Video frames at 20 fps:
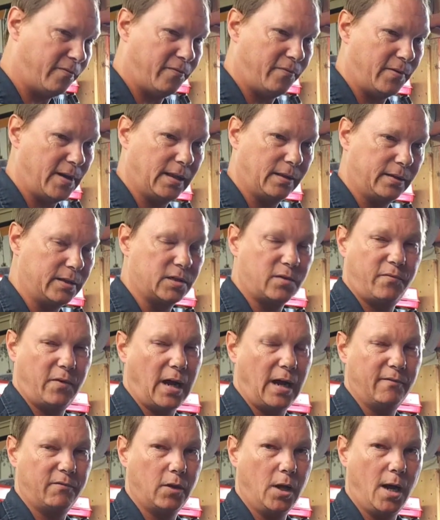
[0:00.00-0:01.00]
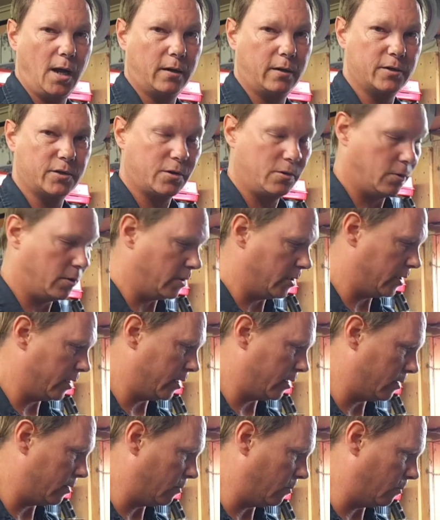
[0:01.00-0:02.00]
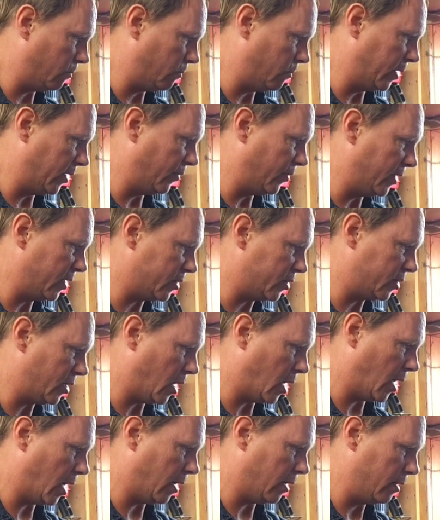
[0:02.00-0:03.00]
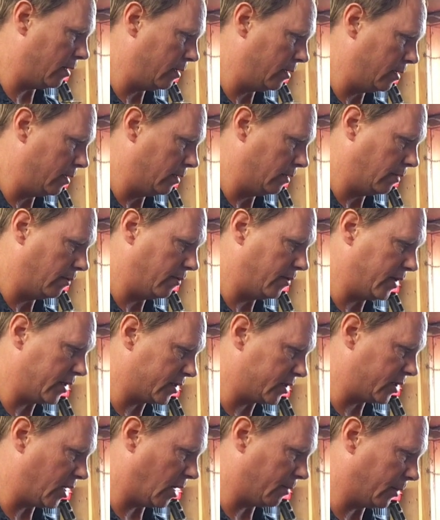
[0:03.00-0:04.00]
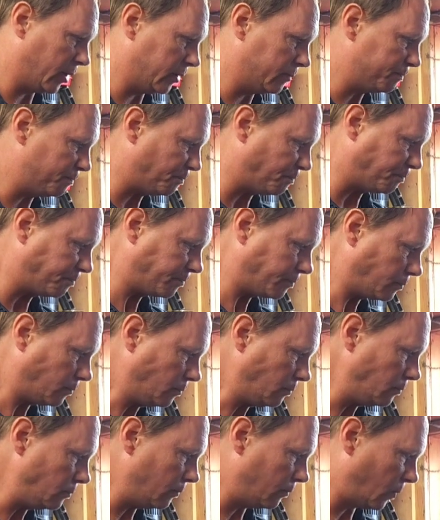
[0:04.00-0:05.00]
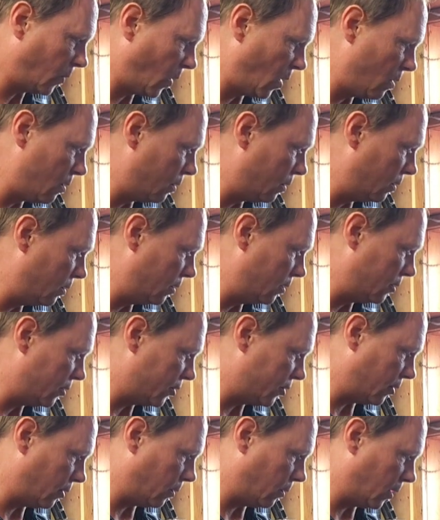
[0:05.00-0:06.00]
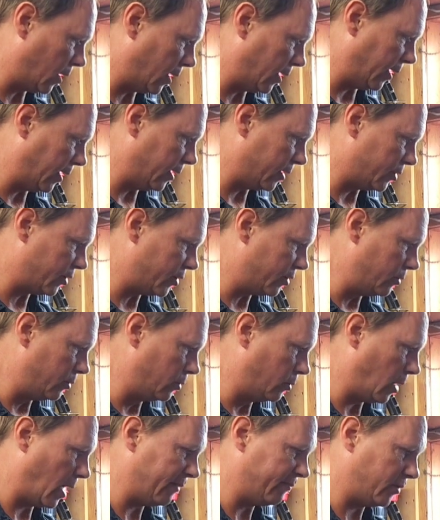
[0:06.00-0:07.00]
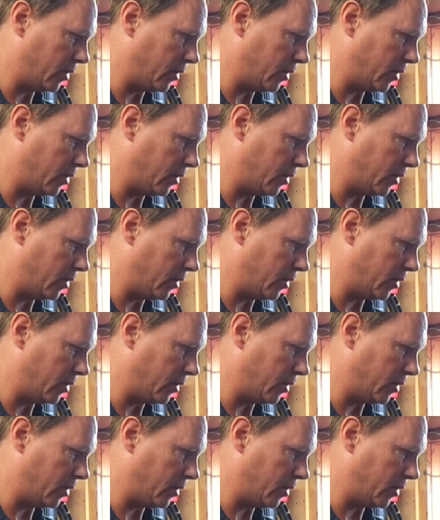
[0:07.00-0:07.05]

at least 5 loggers cord with this saw this summer. So it's due. I've